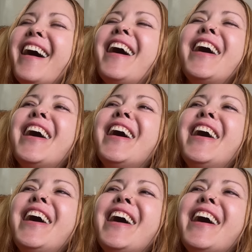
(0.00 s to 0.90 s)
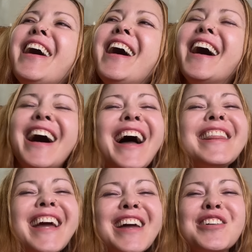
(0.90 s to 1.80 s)
uh, I
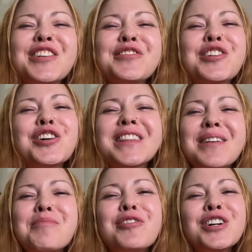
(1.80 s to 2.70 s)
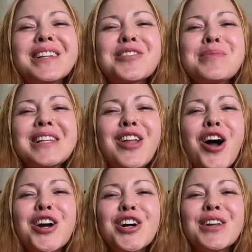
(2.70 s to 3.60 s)
think I could have cooked them for a little bit
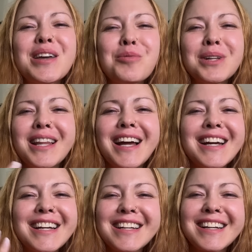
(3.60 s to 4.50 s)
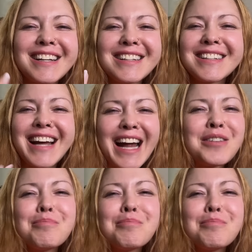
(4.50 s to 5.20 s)
longer. They were like kind of